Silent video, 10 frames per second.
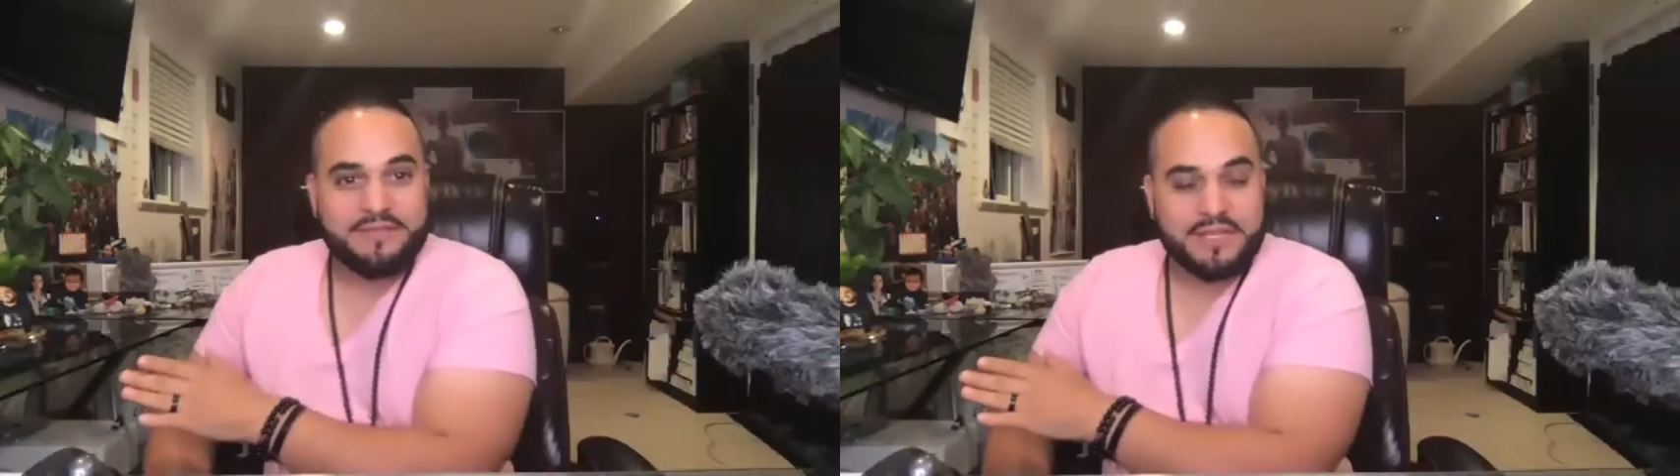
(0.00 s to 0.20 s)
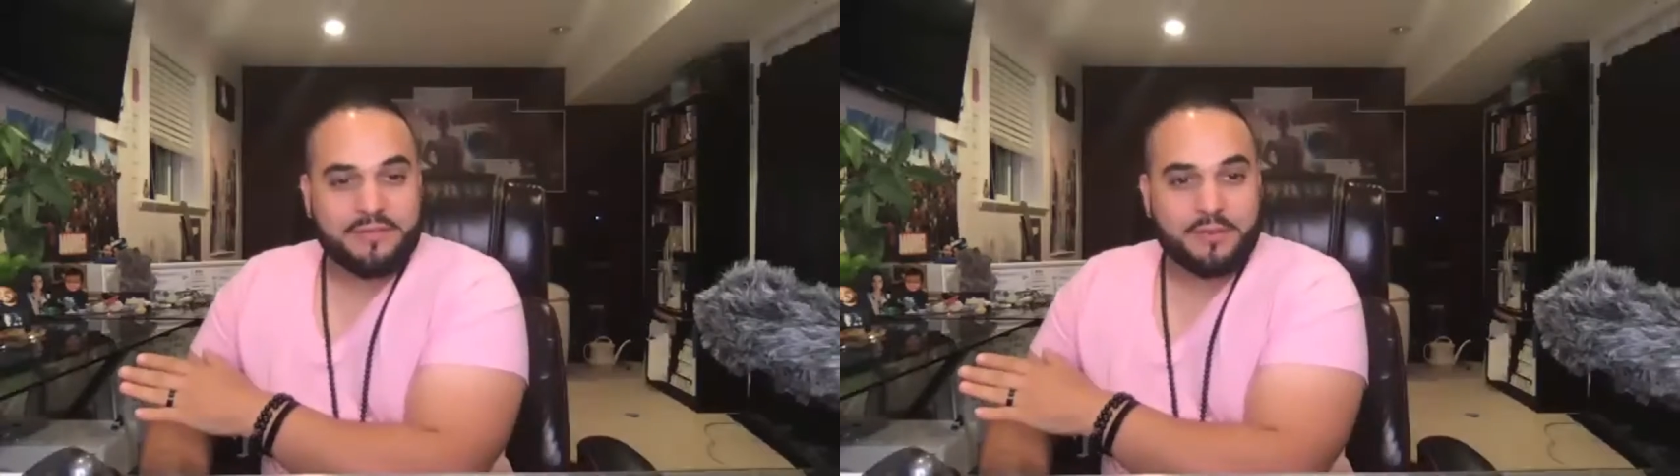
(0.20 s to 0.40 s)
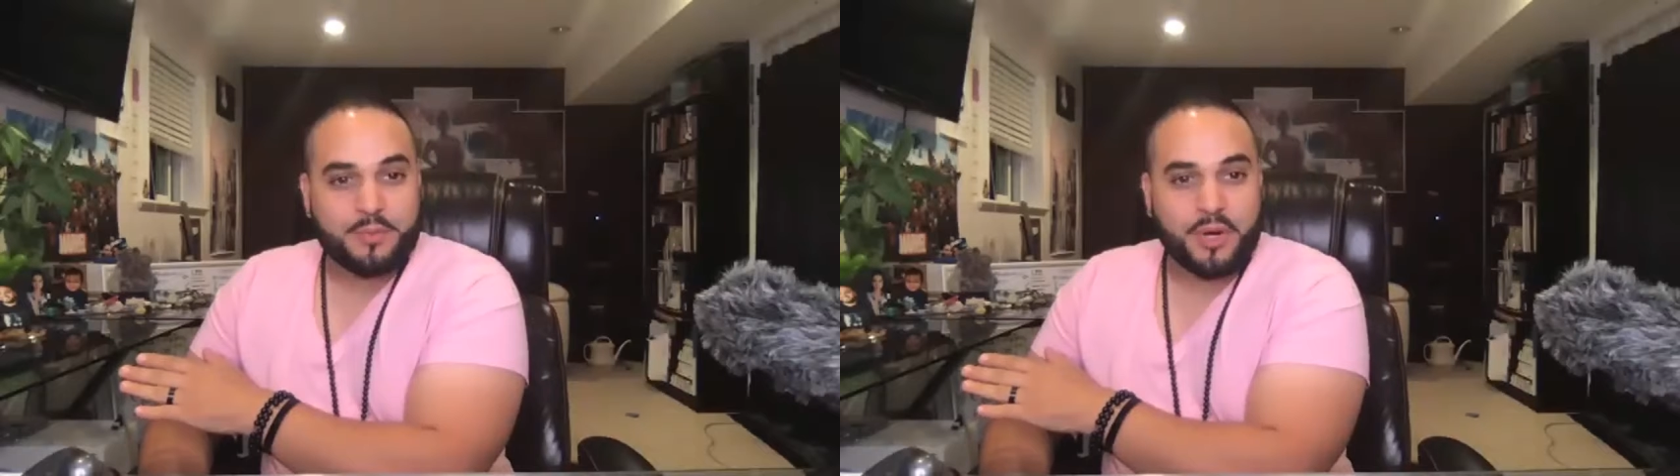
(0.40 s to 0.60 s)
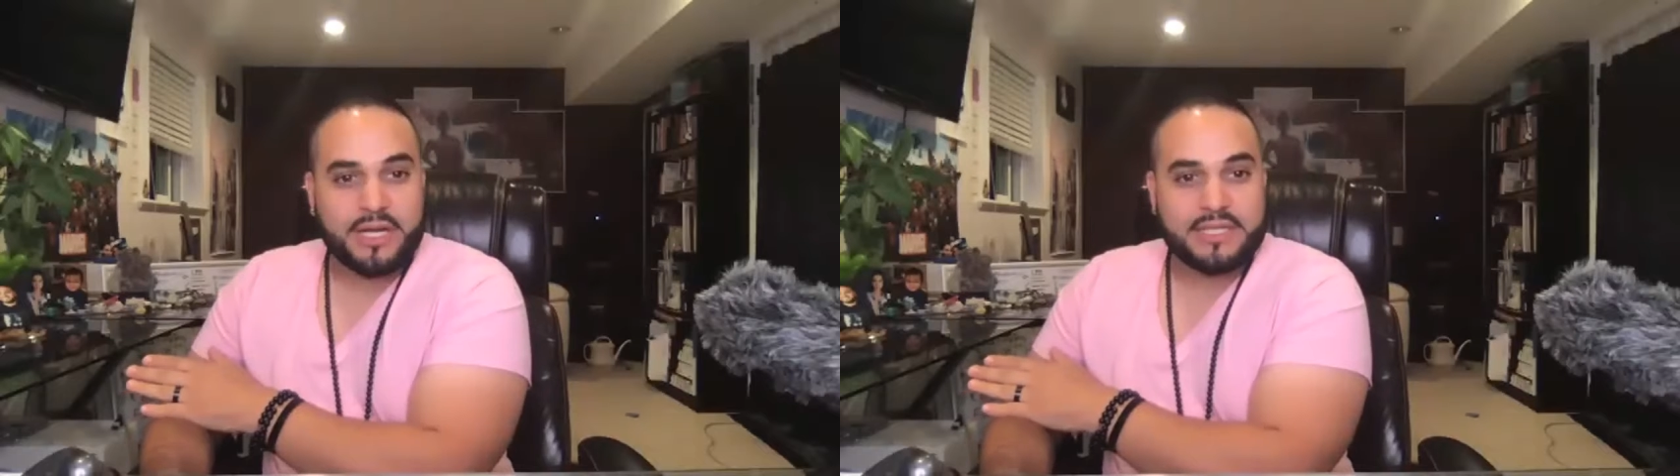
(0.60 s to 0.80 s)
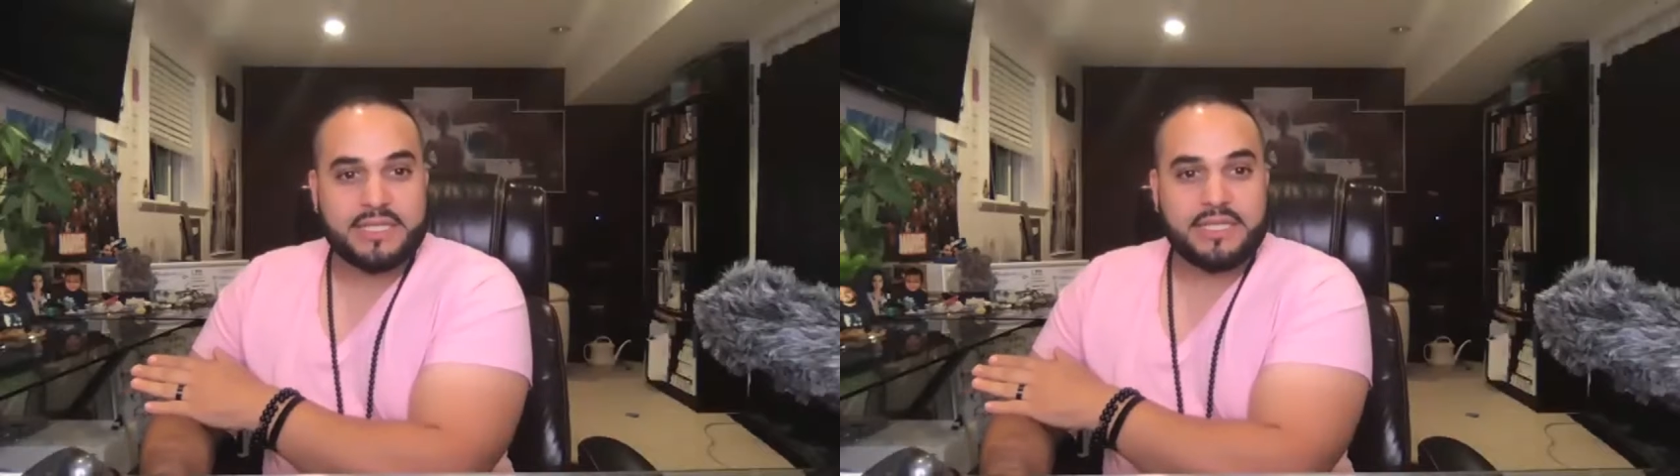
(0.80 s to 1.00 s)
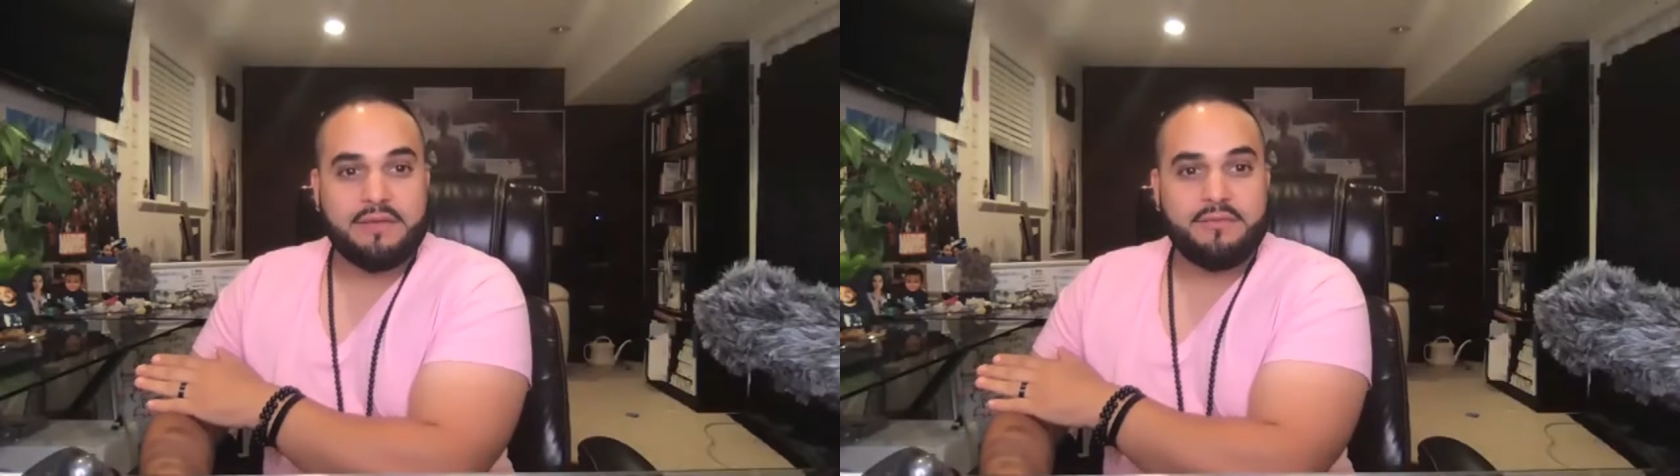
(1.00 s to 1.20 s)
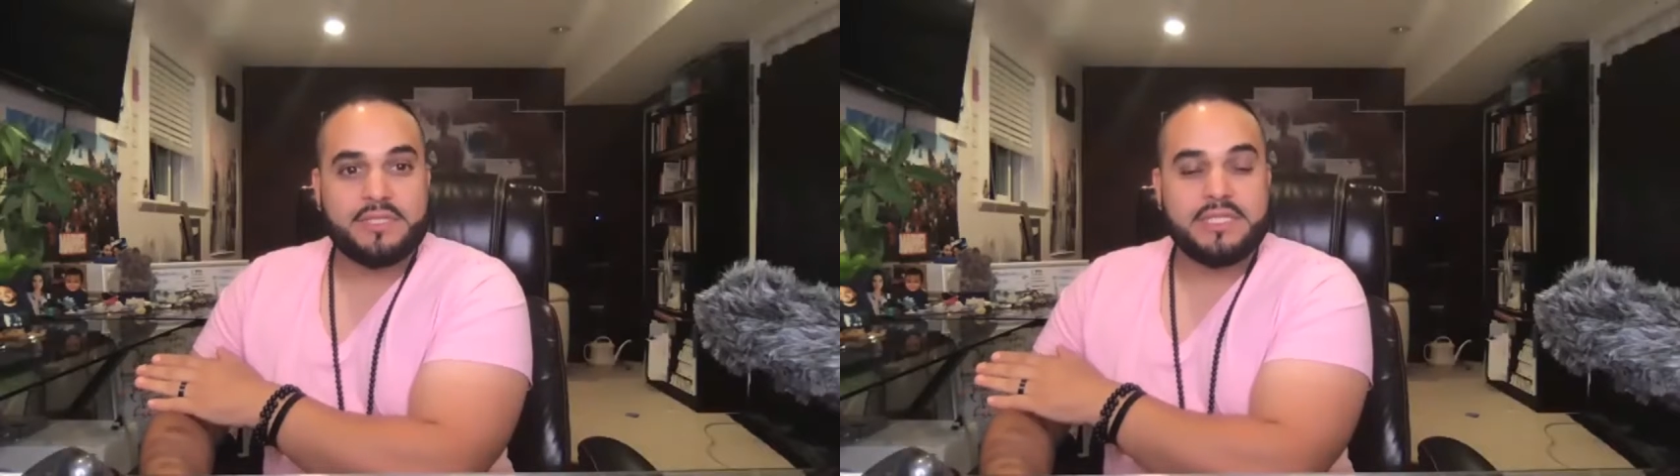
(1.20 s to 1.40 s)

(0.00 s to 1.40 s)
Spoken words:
different products and levels